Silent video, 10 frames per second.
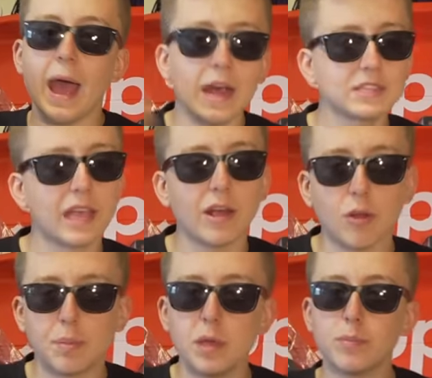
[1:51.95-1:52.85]
Ask
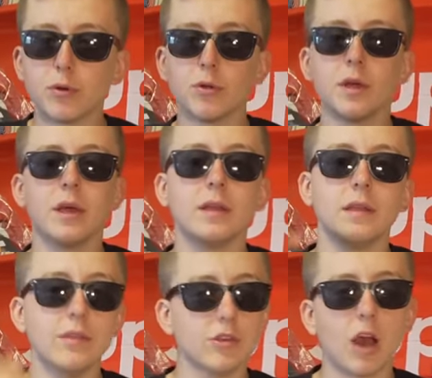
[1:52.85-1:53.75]
hella people
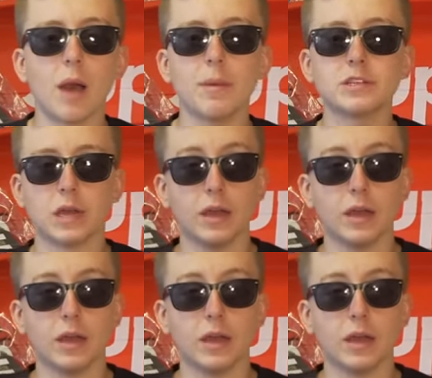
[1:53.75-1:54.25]
in the comments.